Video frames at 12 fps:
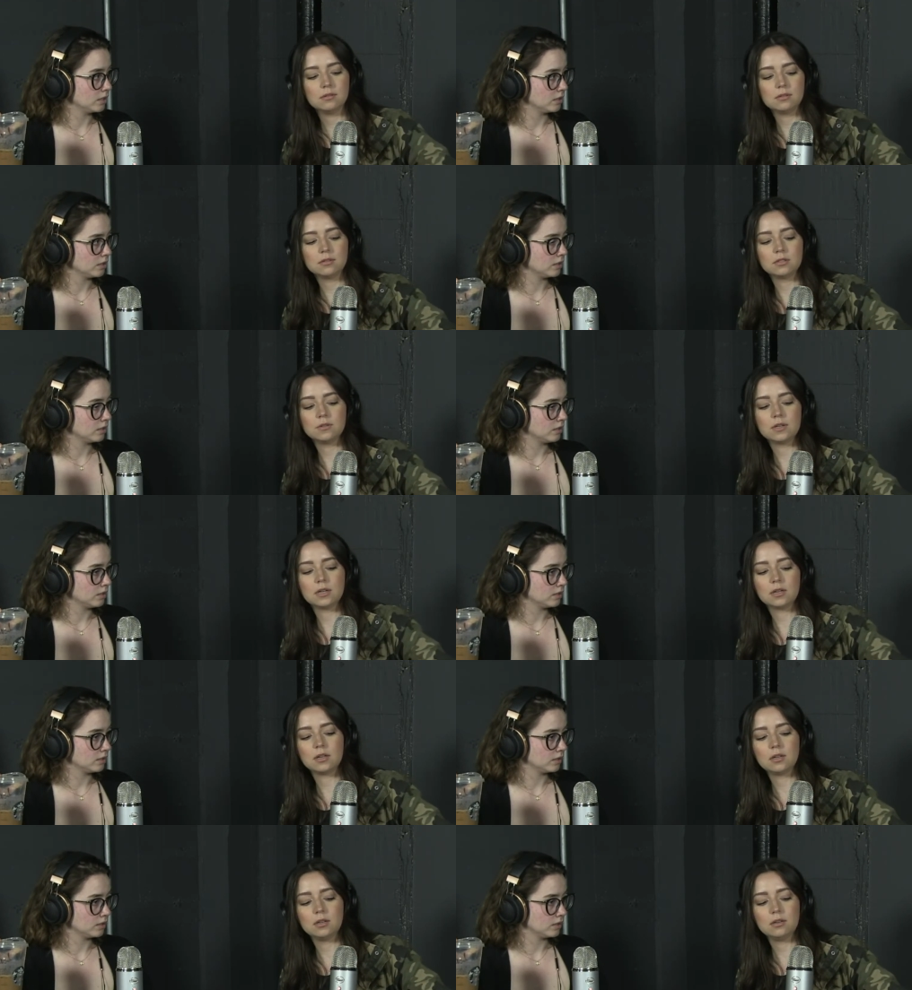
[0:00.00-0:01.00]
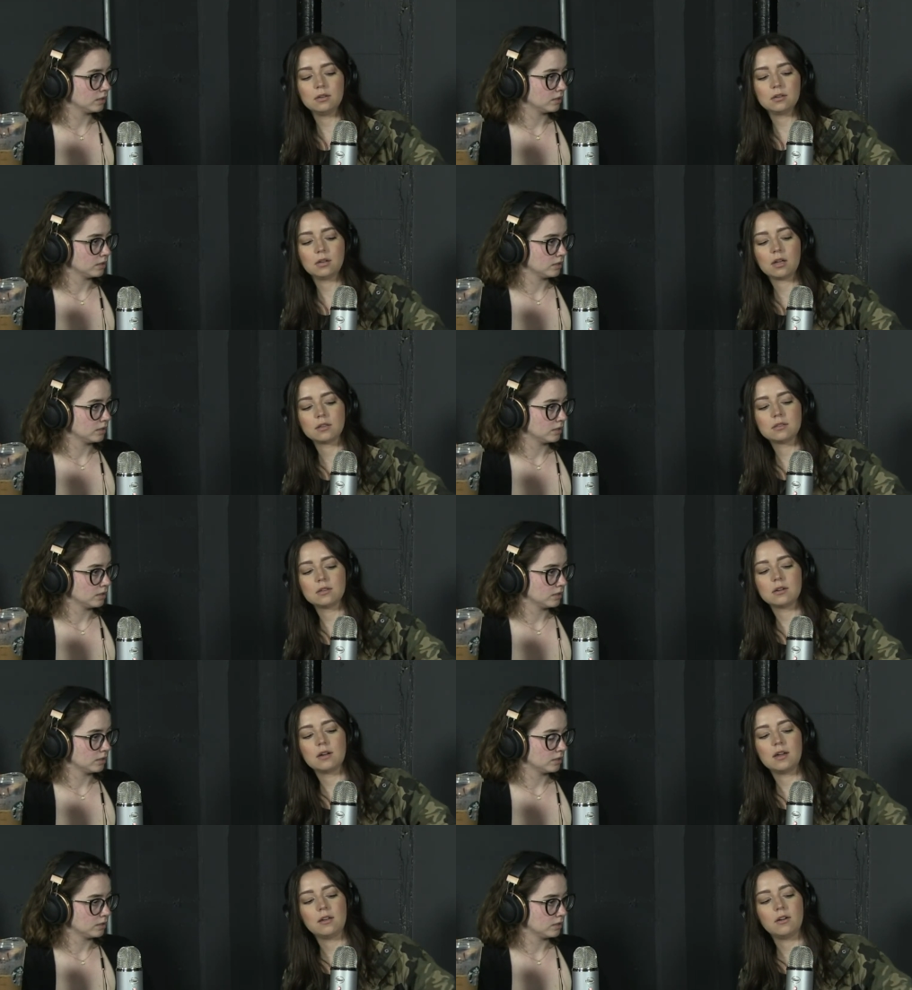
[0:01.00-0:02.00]
Speaker 1: doing a
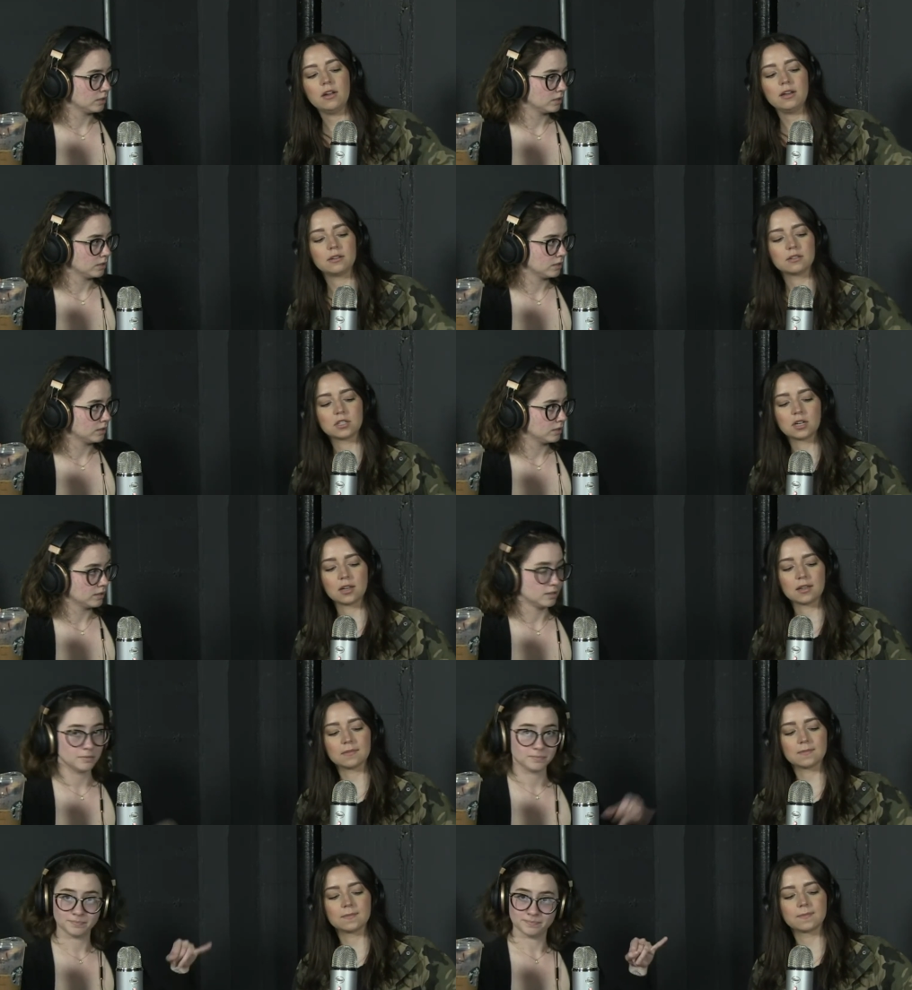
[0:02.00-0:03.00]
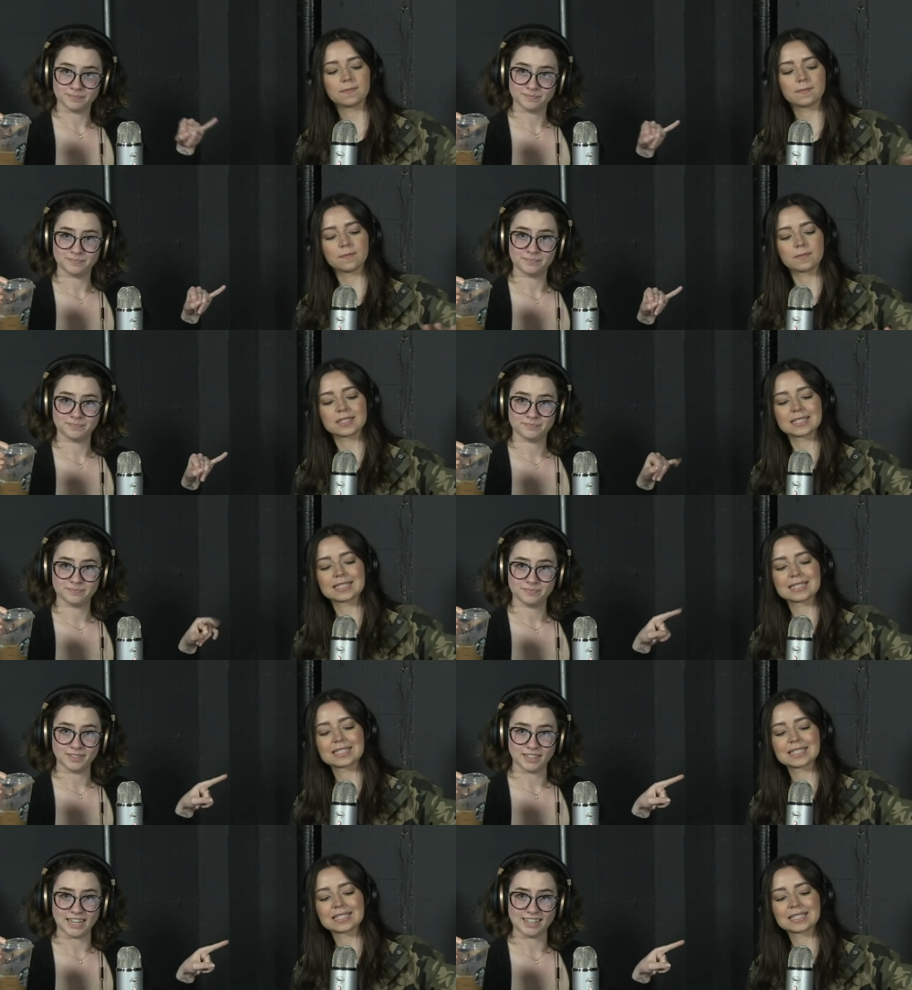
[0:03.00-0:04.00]
concert at Grey House tonight.
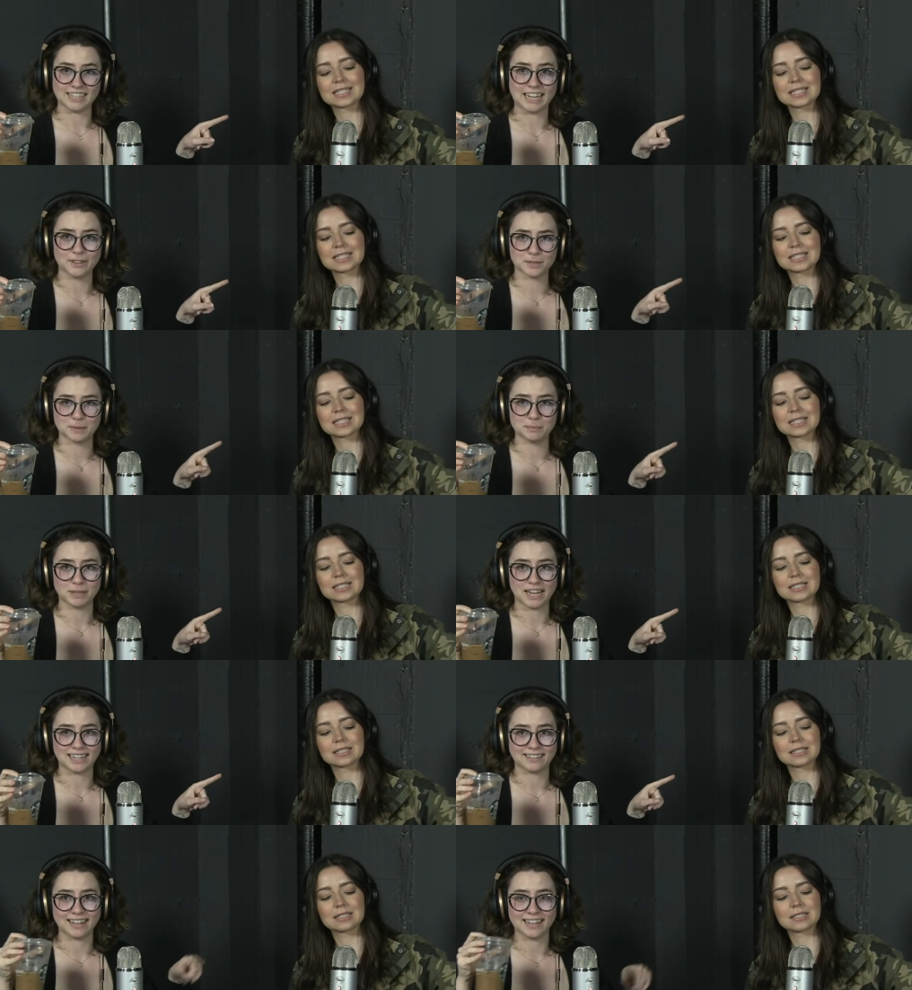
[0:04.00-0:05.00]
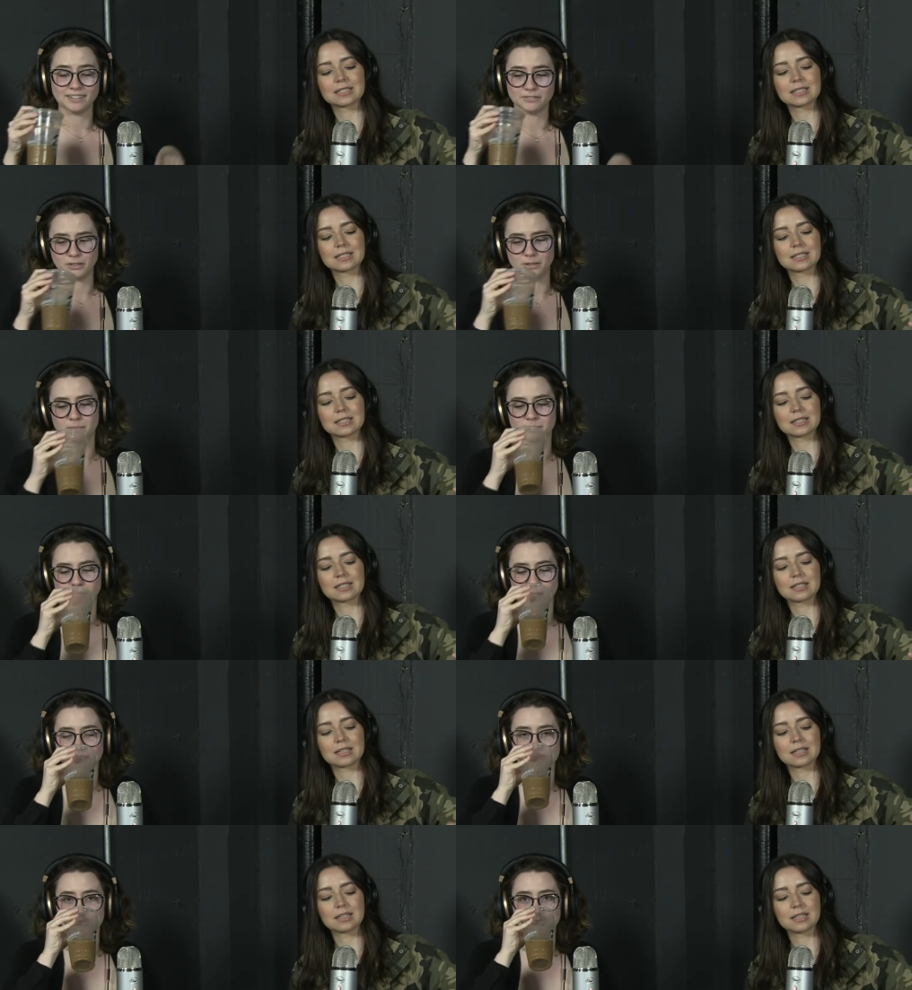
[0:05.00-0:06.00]
Speaker 2: Yeah, Taylor's been planning that for
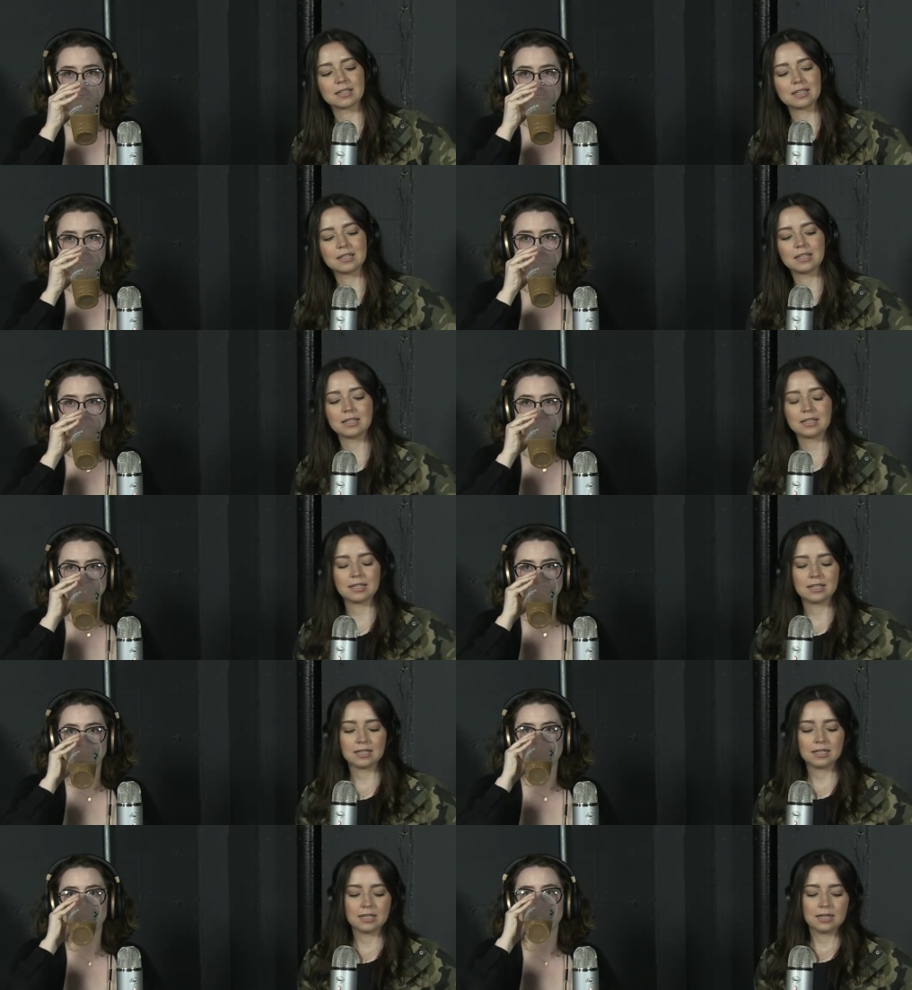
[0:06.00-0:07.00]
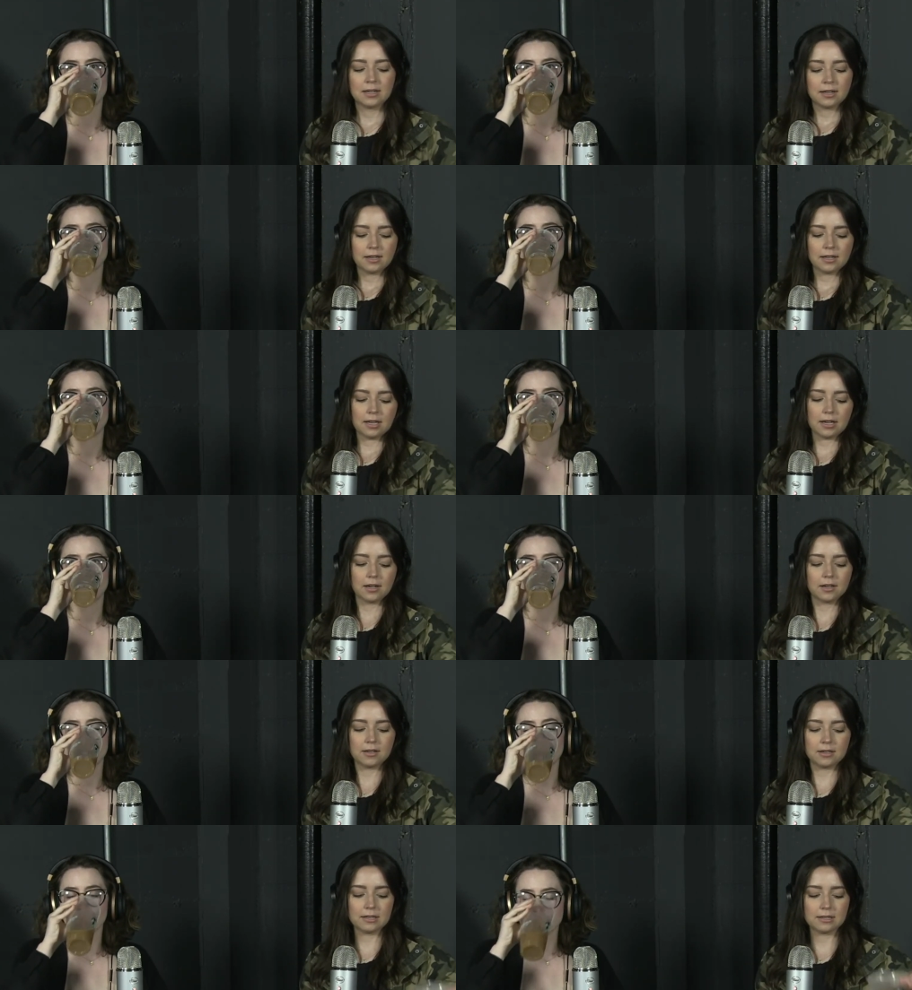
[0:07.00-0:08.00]
months and yeah.
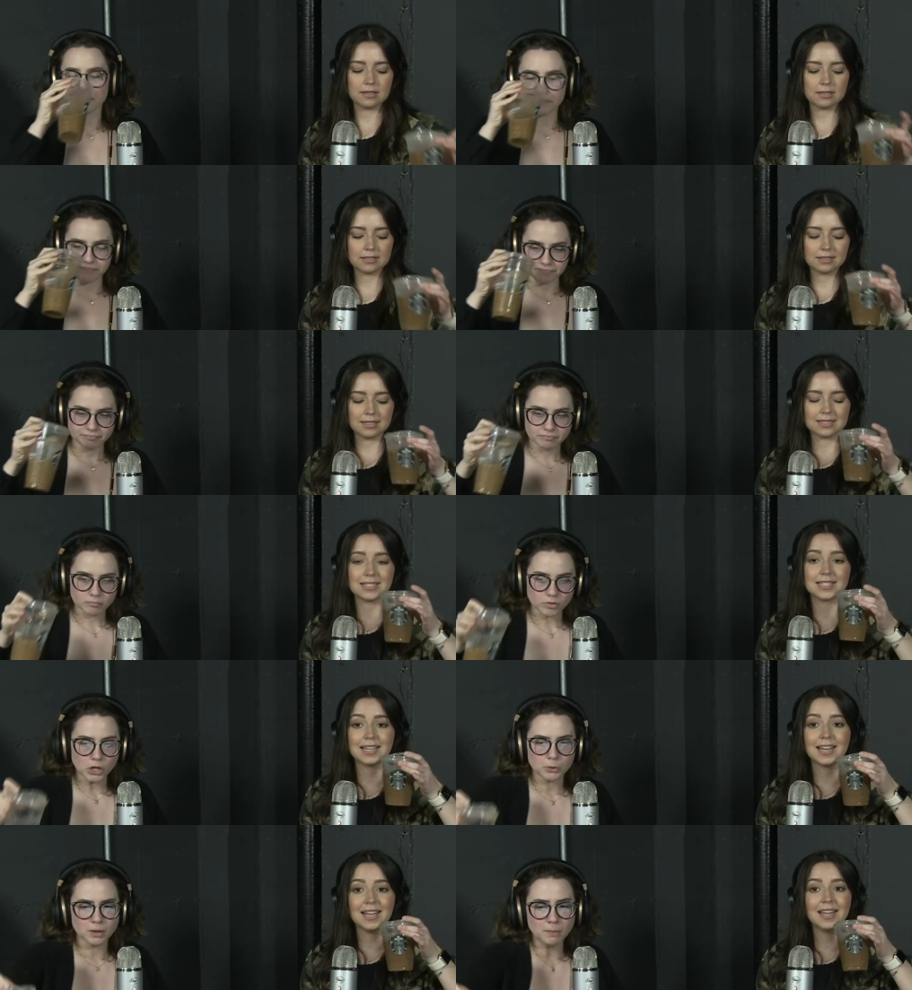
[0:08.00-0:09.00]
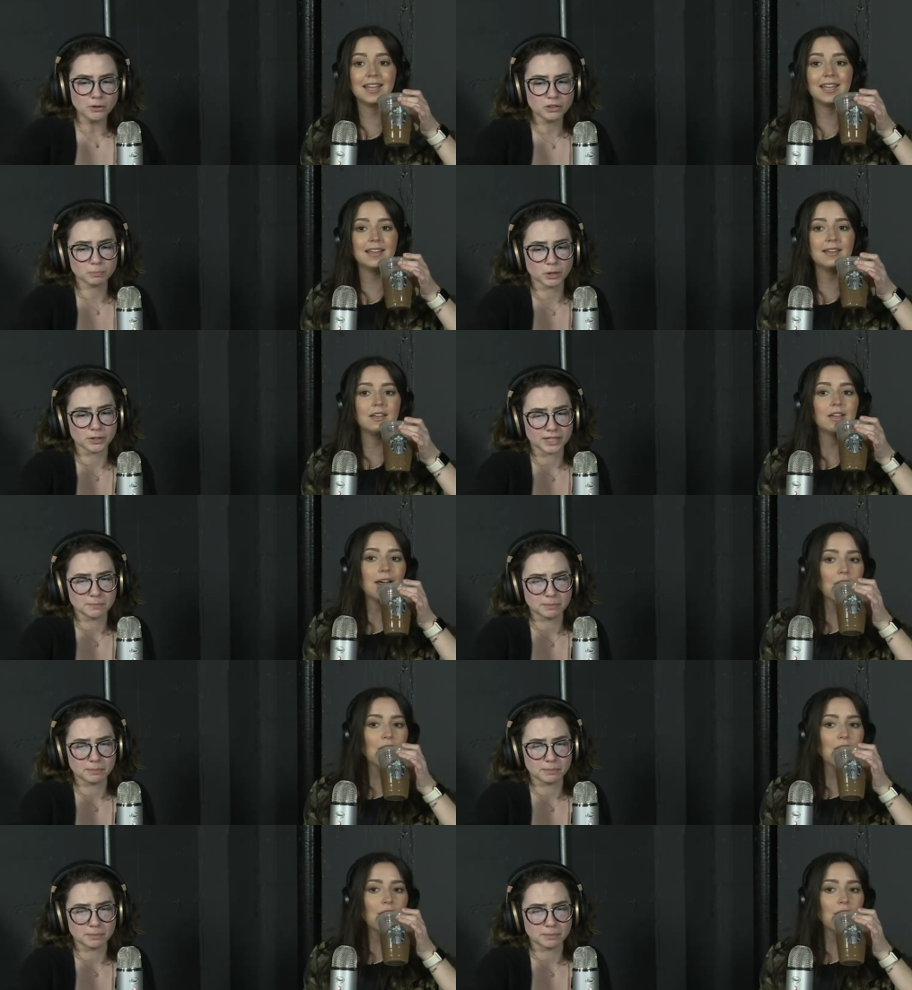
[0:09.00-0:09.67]
It's tonight. We're both broken